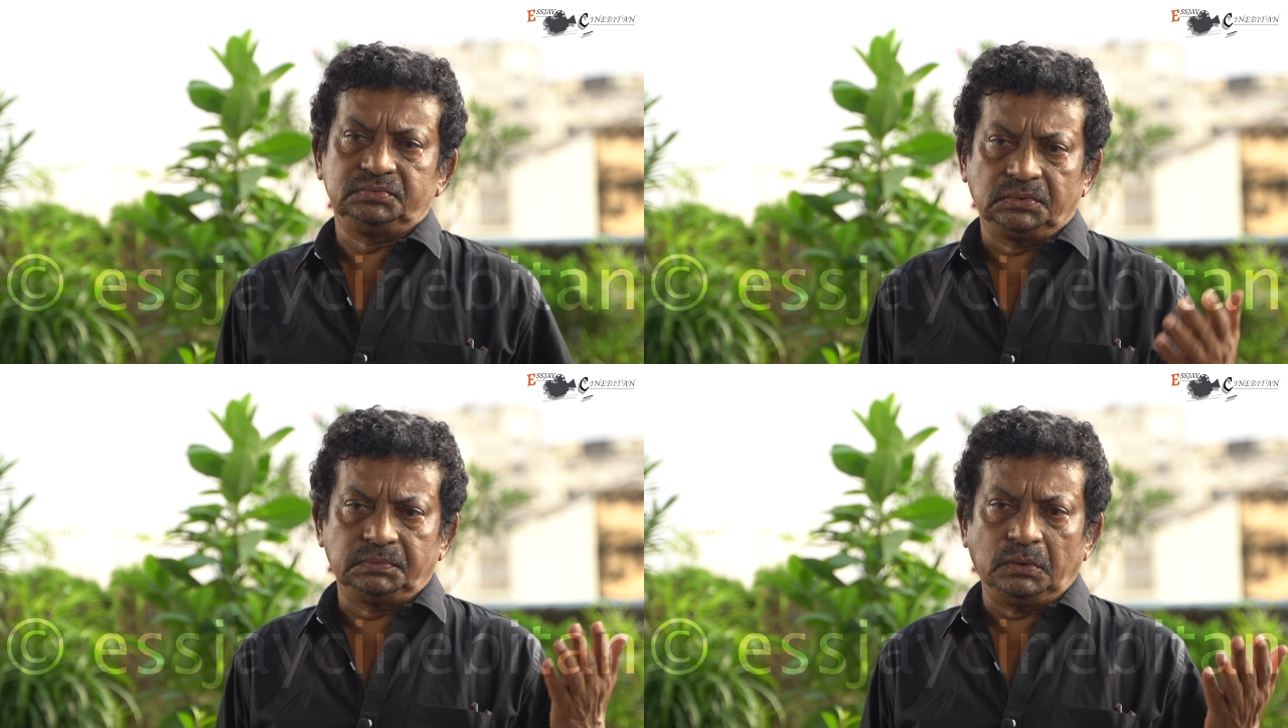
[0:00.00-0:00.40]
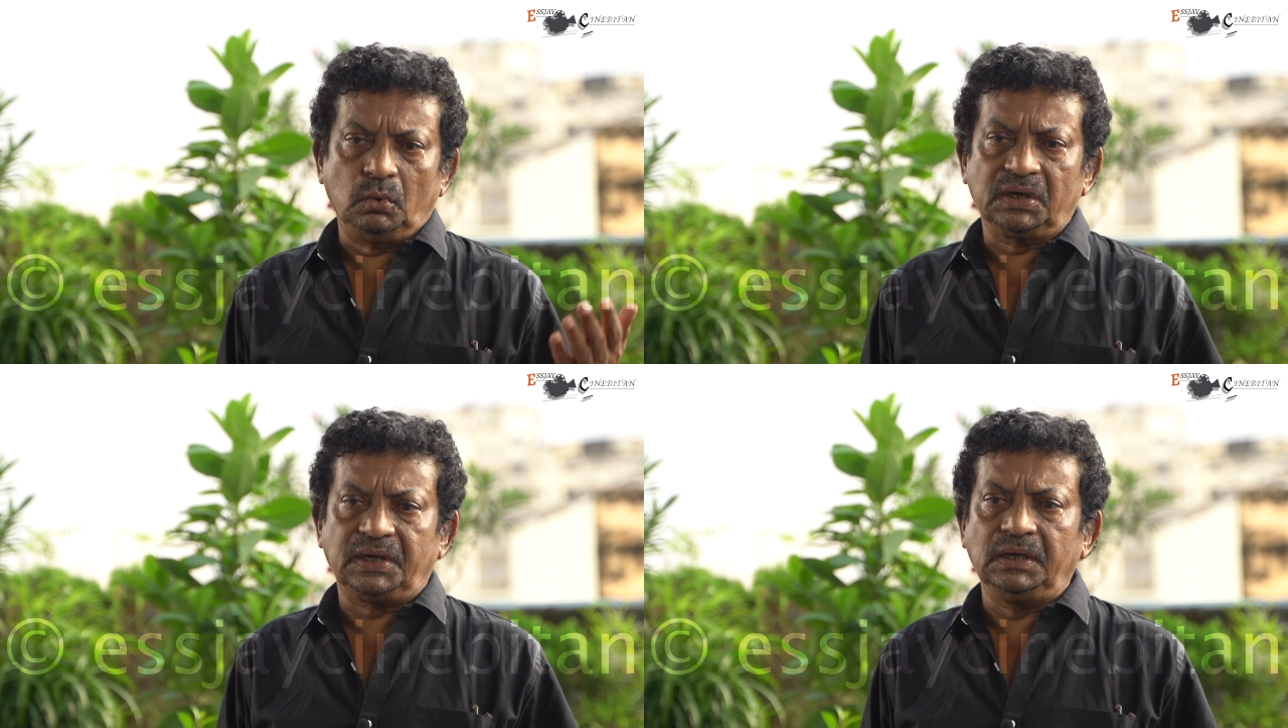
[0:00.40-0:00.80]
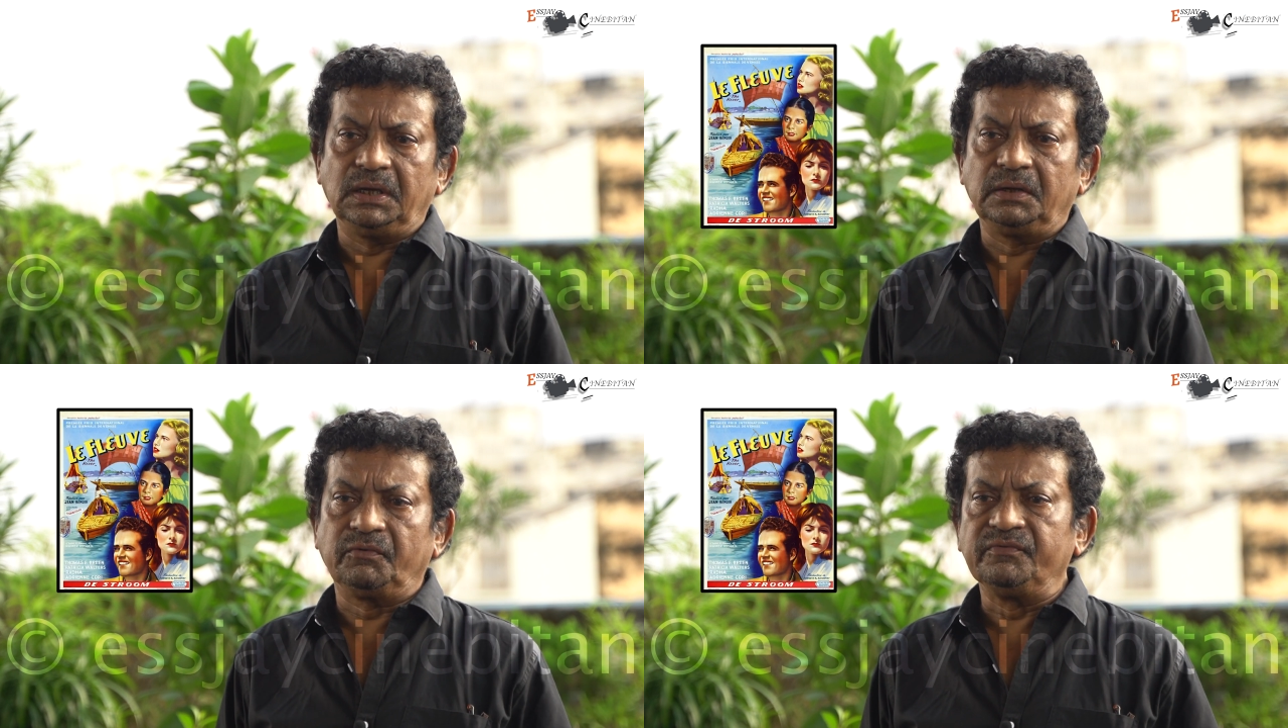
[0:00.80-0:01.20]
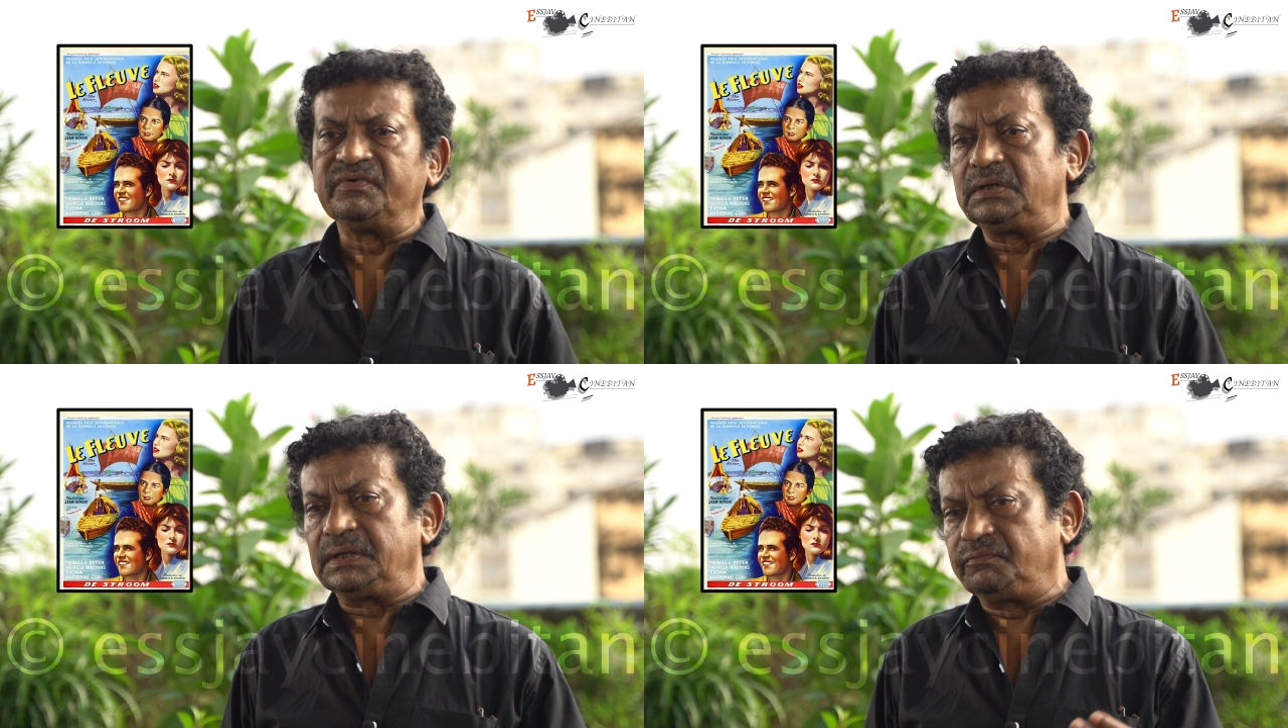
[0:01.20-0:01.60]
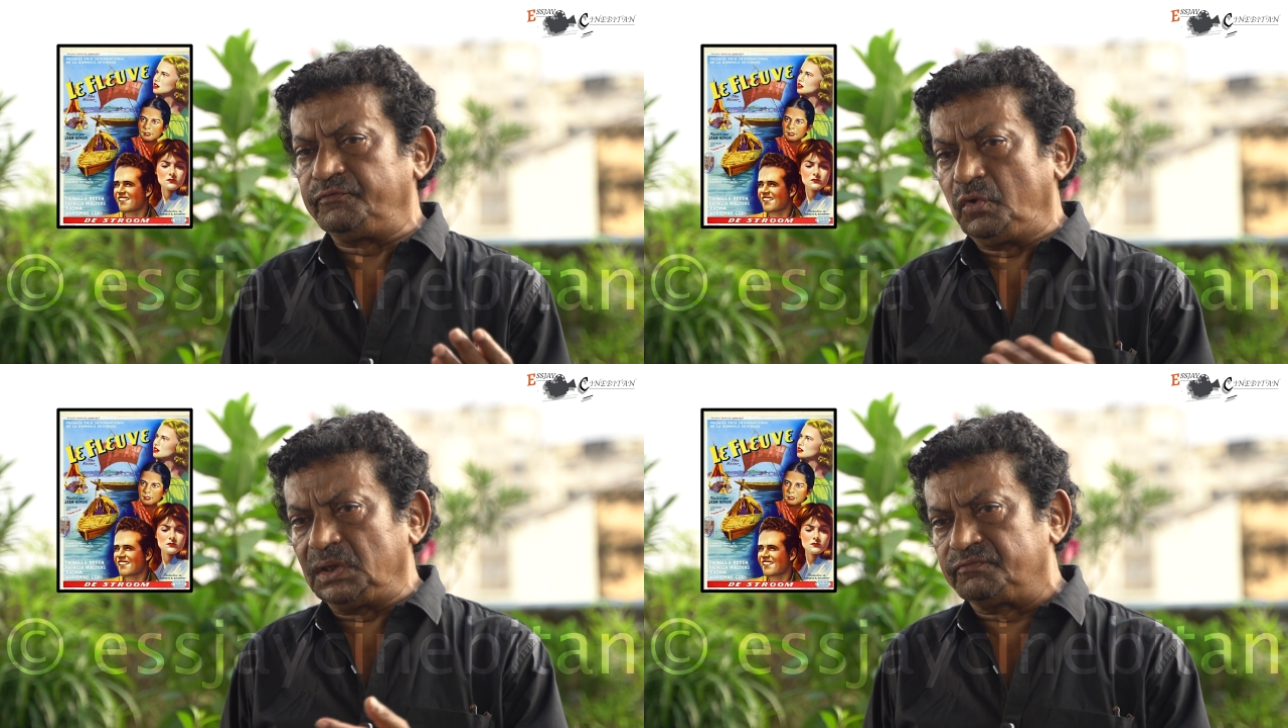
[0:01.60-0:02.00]
working in River and
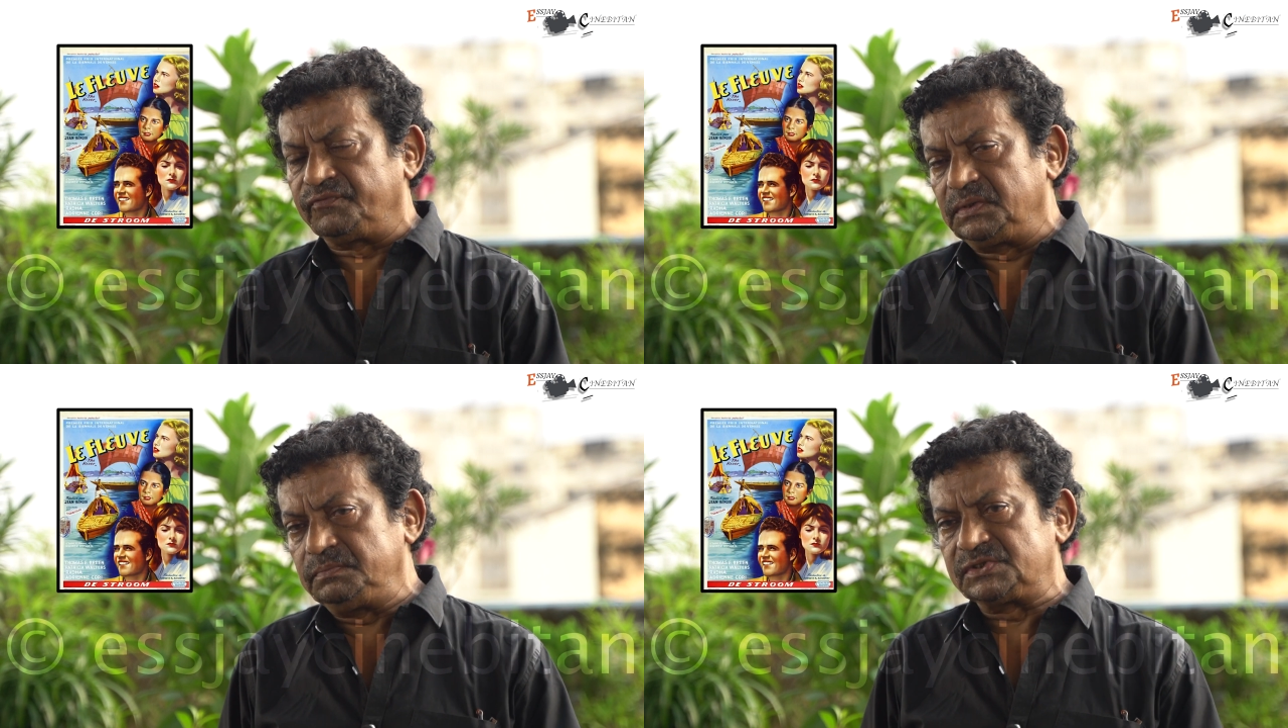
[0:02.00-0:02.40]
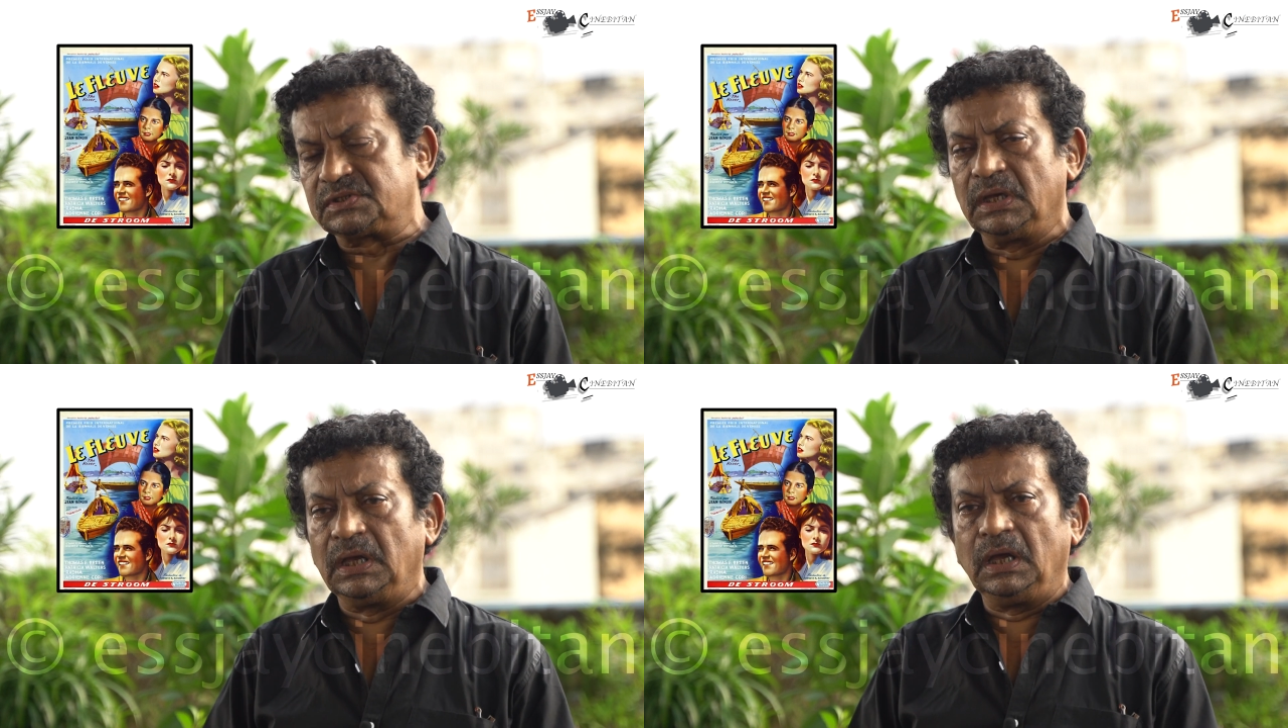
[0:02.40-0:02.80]
few other films.